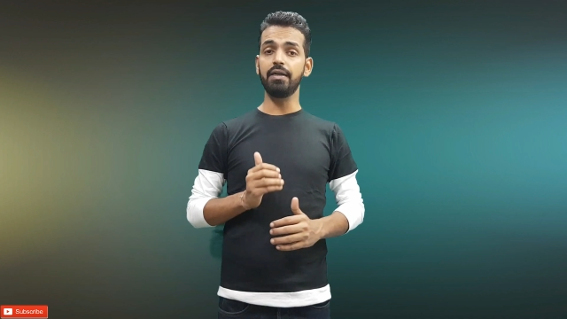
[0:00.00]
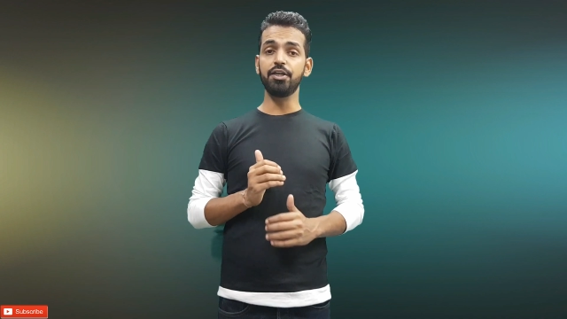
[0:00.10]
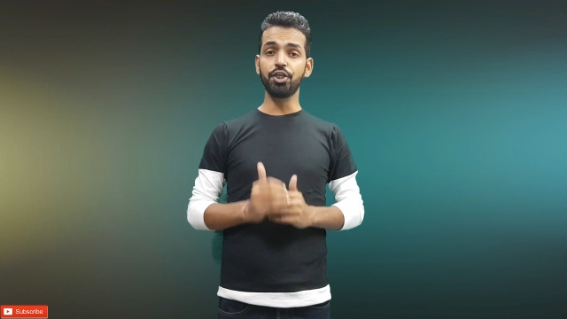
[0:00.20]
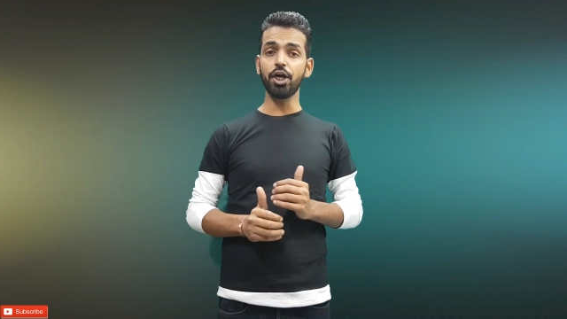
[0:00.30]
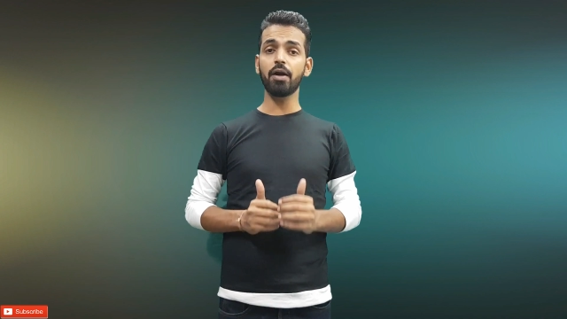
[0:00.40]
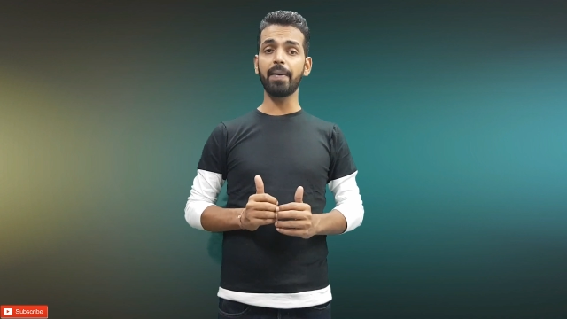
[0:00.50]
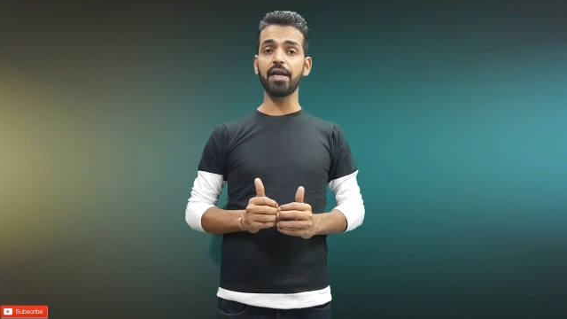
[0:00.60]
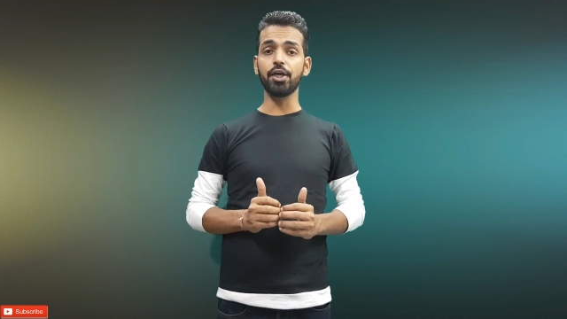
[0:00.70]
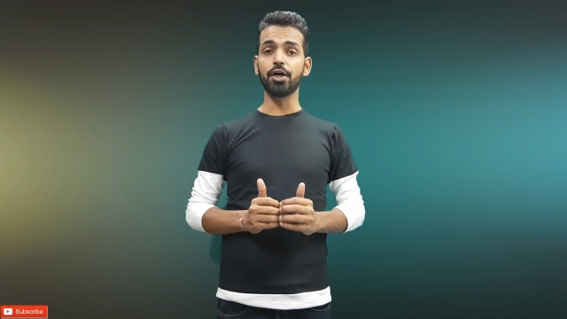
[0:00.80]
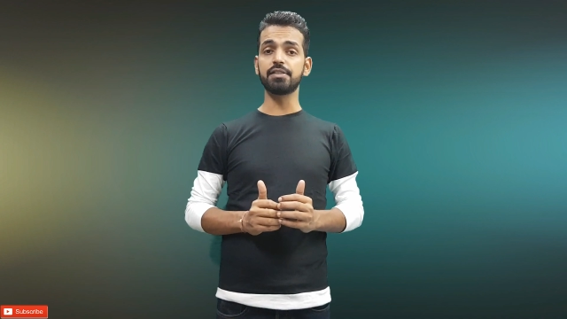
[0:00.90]
year by
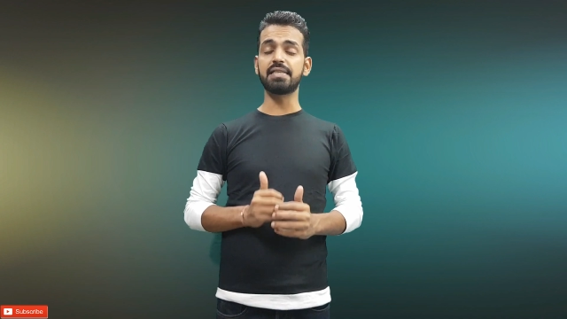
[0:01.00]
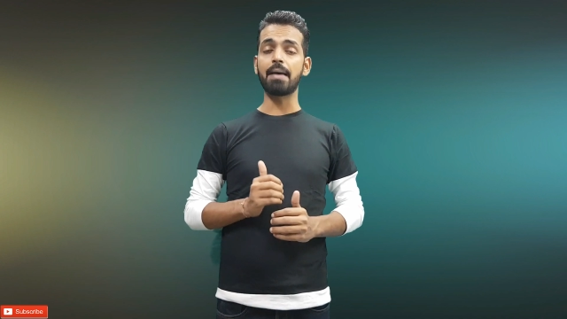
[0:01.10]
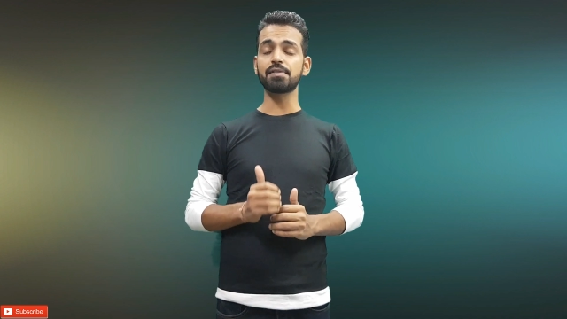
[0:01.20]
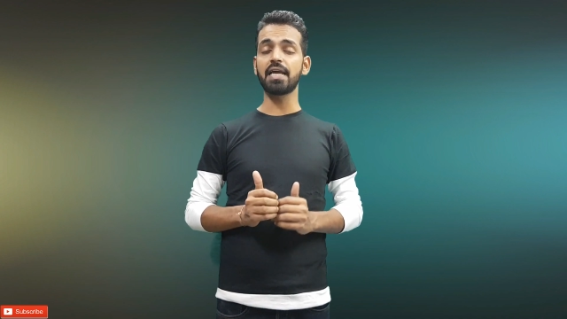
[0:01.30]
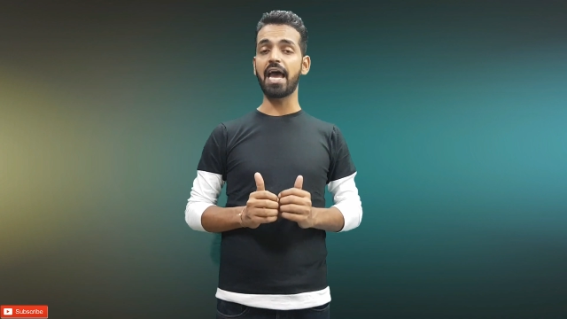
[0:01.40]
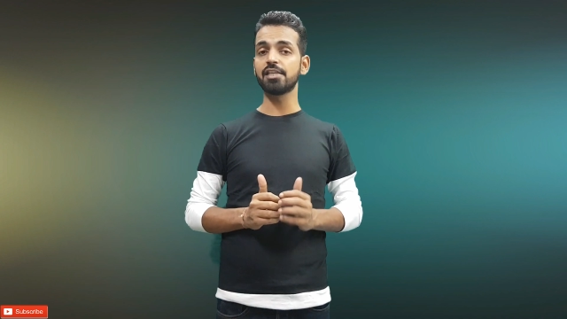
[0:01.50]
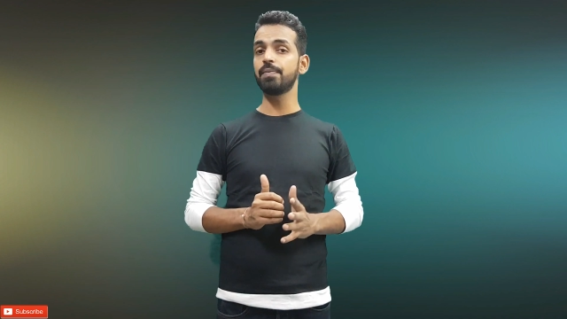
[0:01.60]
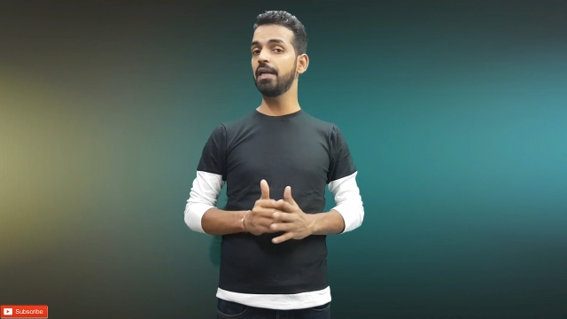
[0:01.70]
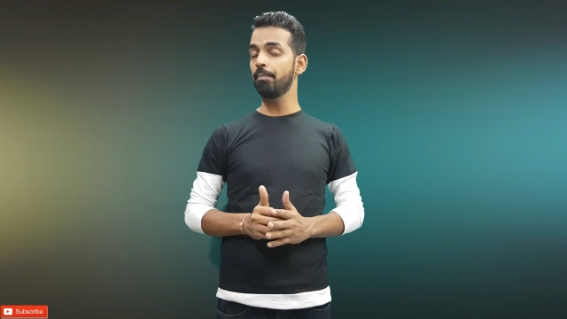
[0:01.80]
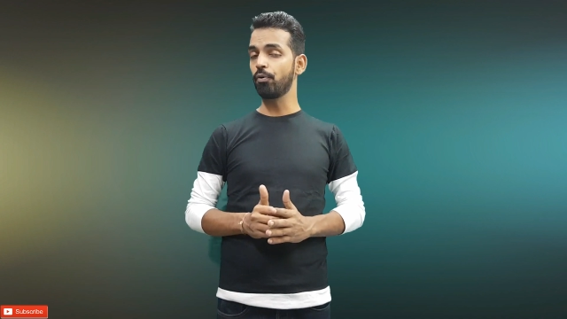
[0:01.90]
year, Samsung has
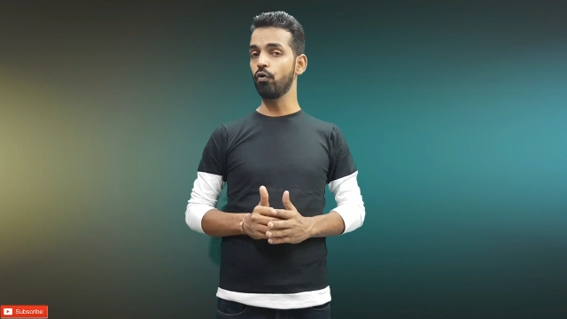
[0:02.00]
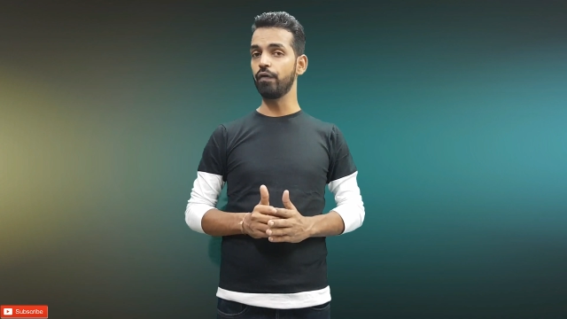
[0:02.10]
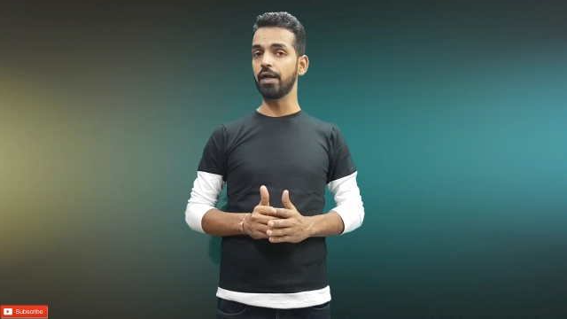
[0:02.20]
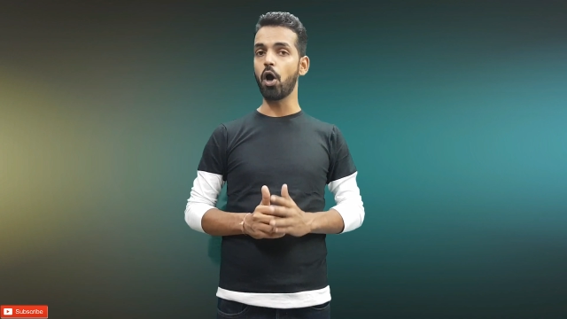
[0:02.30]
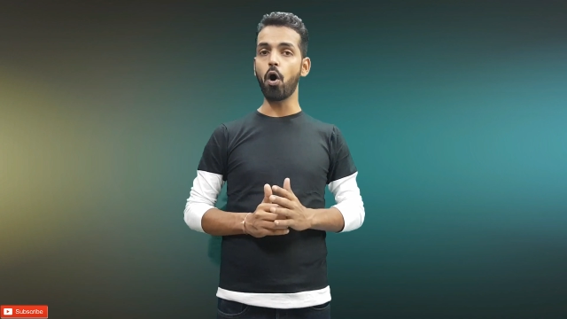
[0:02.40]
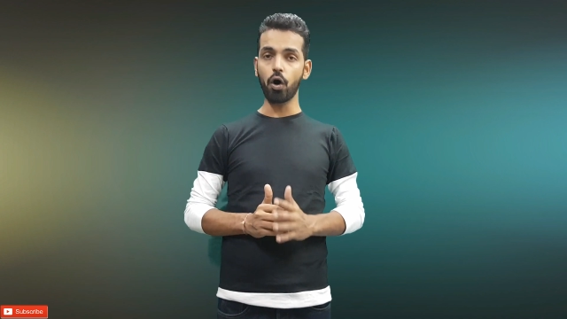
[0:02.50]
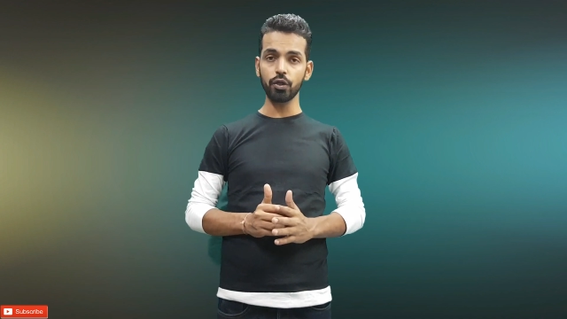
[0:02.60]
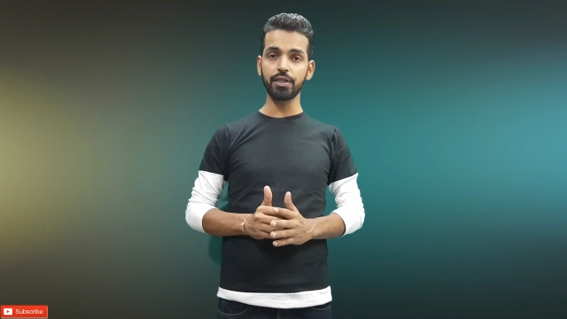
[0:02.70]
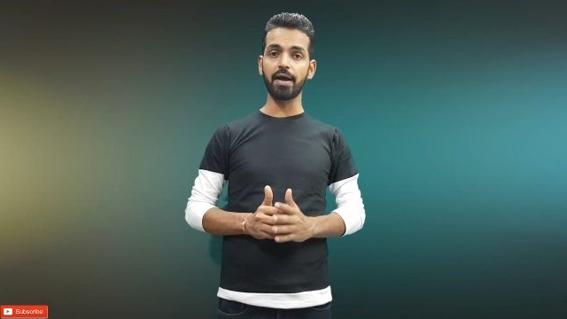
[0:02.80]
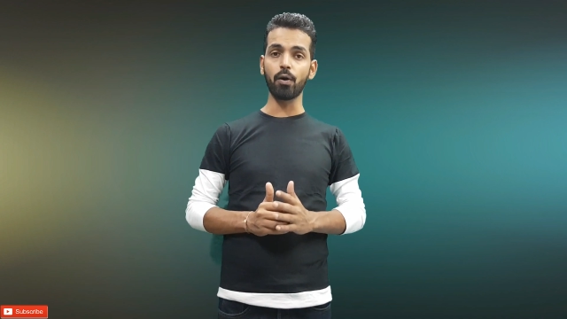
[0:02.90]
been improving
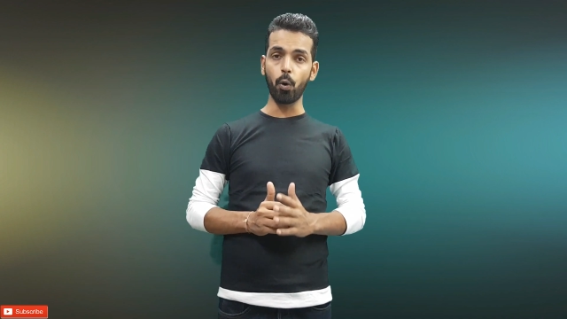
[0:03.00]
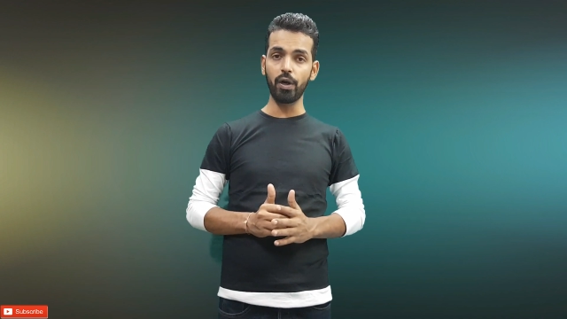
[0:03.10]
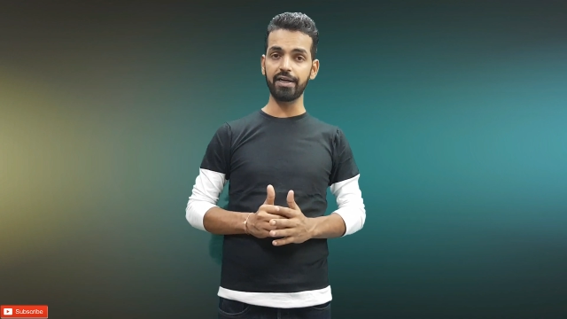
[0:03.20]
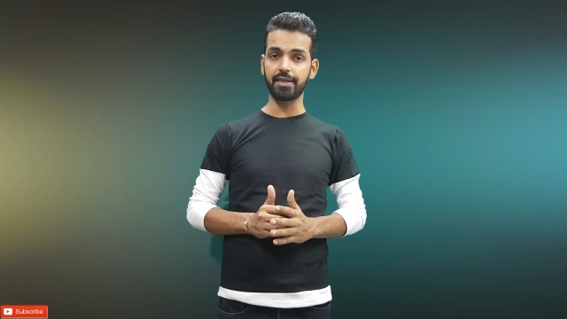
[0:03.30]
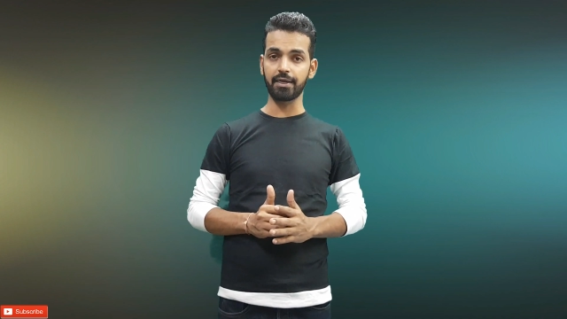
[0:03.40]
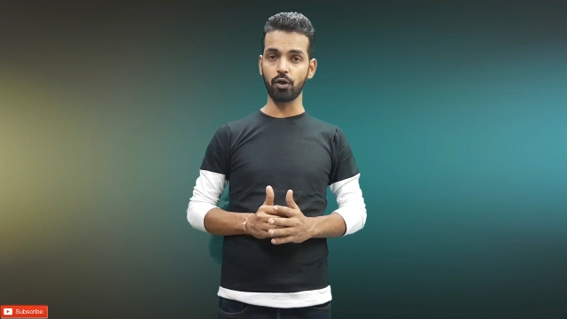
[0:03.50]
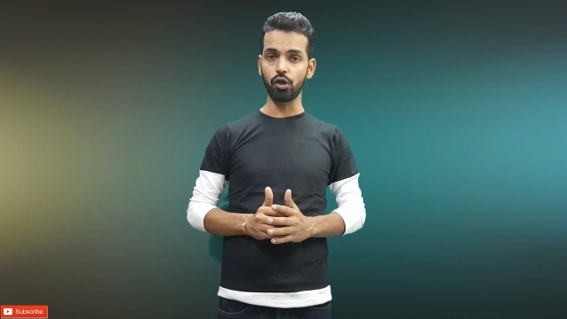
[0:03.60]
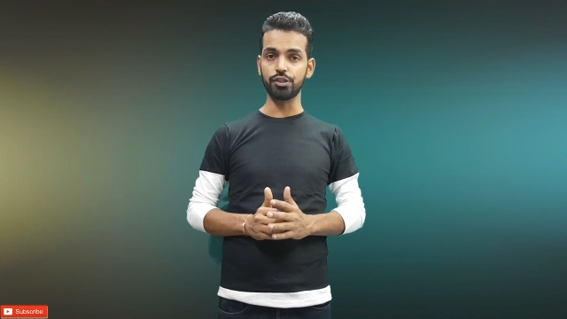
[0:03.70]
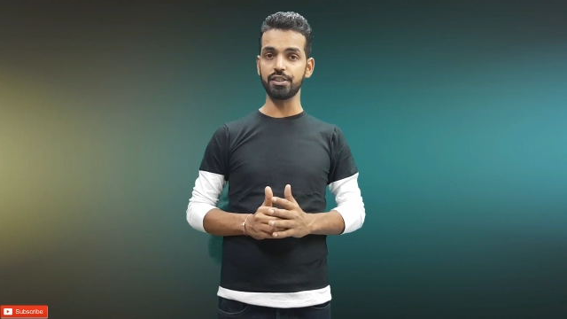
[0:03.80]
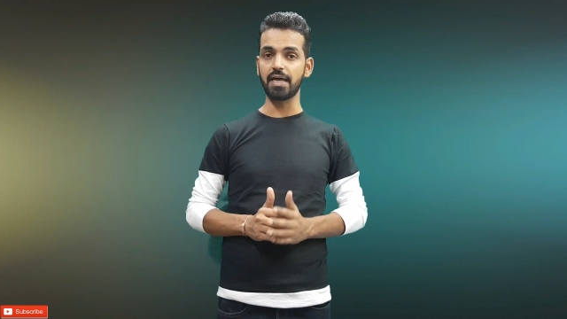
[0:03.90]
on their OLED
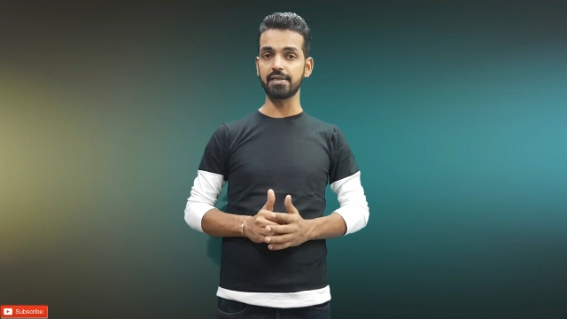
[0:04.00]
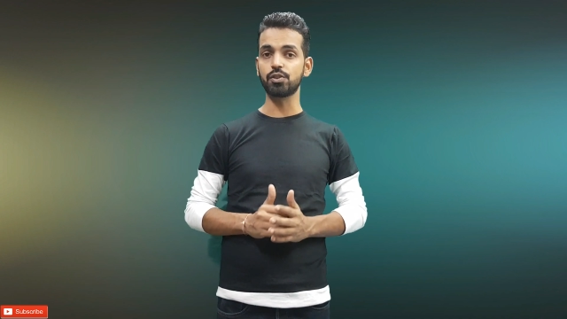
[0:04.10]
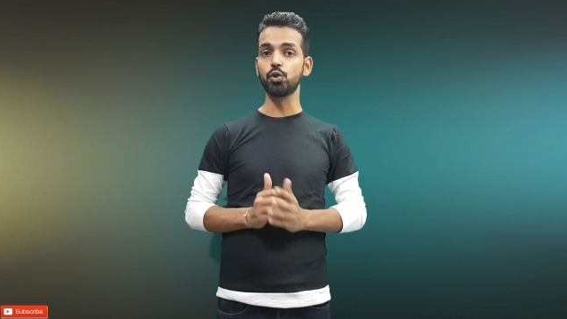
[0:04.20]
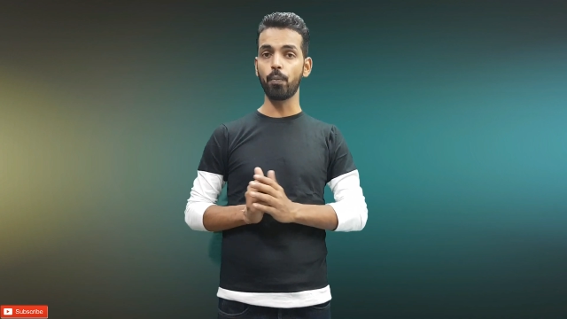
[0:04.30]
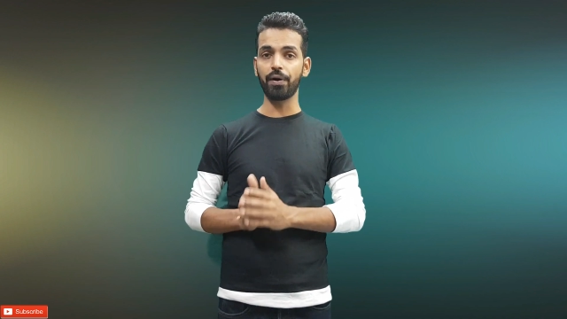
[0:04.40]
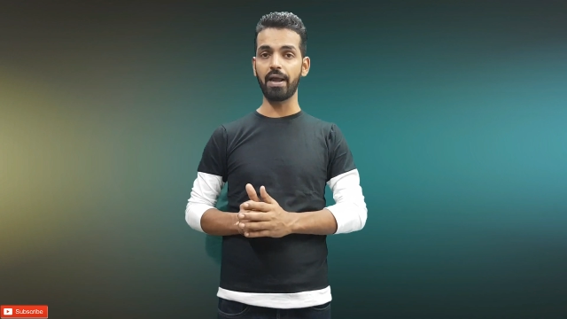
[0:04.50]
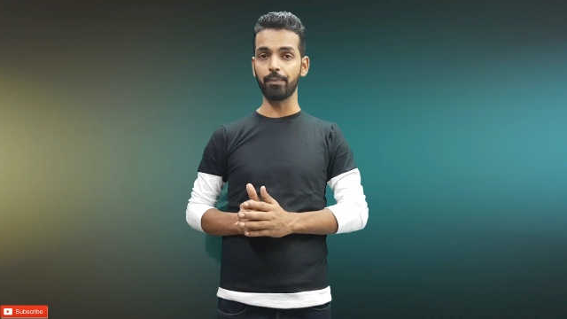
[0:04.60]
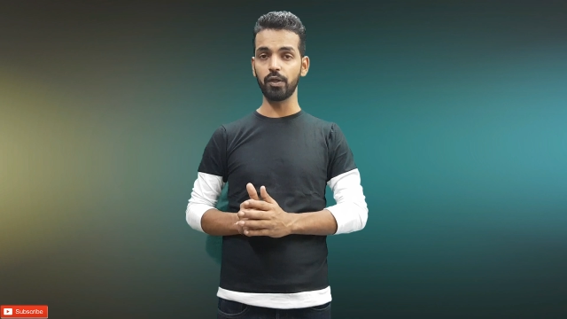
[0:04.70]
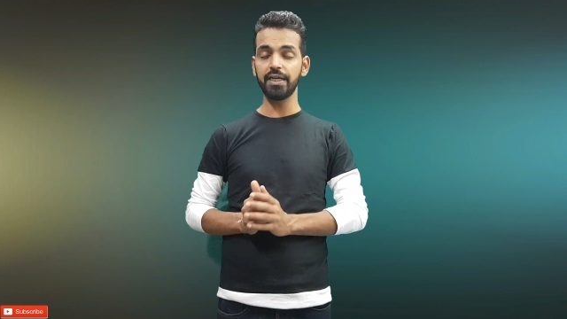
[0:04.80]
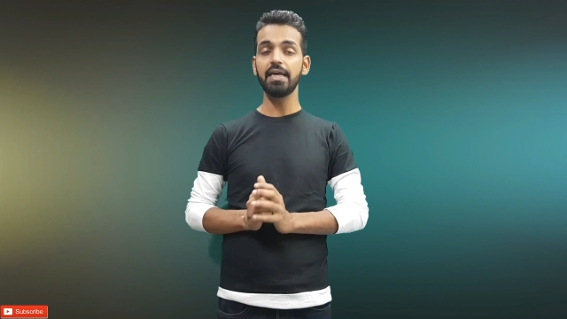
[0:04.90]
technology, that is Super
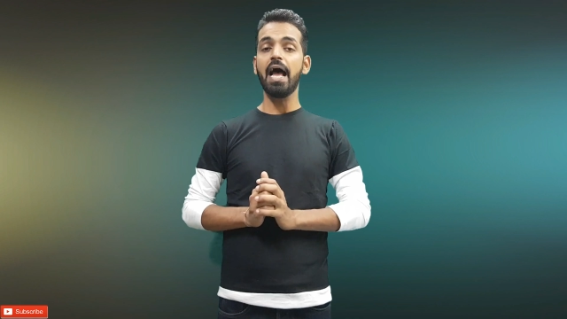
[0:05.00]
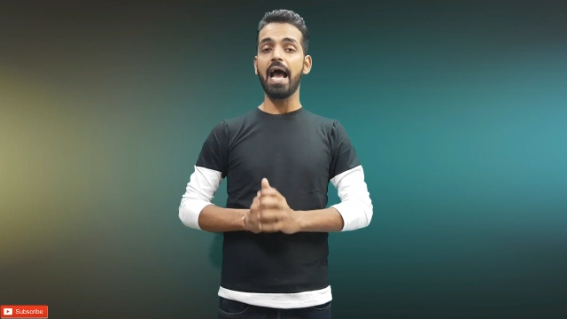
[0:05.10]
AMOLED,